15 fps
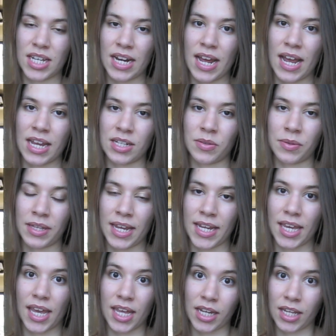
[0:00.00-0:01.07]
and I don't
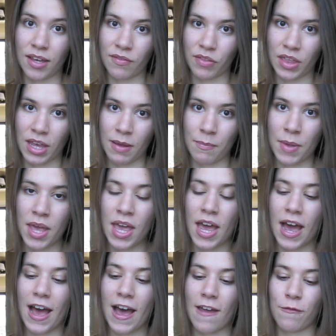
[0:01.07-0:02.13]
like any of them.
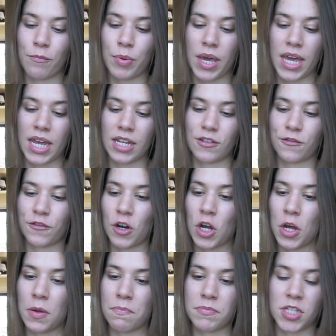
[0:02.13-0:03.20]
I've paid
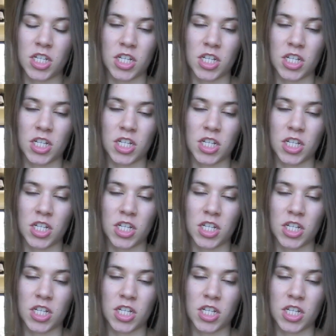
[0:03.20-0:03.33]
from